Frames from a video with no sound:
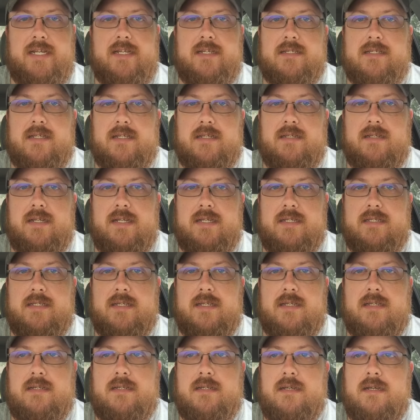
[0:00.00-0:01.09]
Is
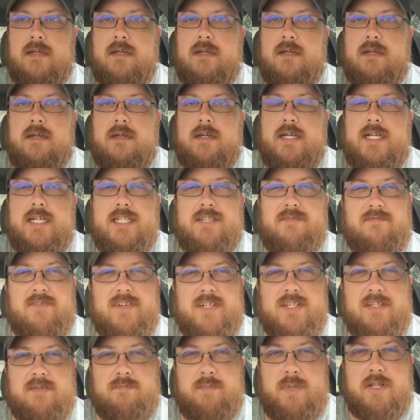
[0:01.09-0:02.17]

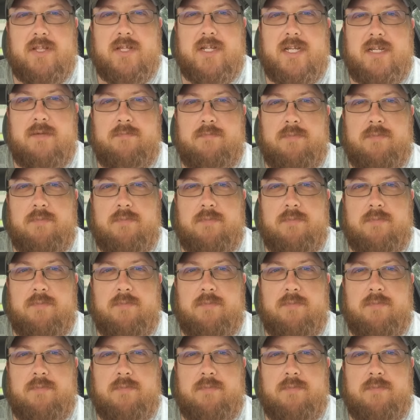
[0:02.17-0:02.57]
visibility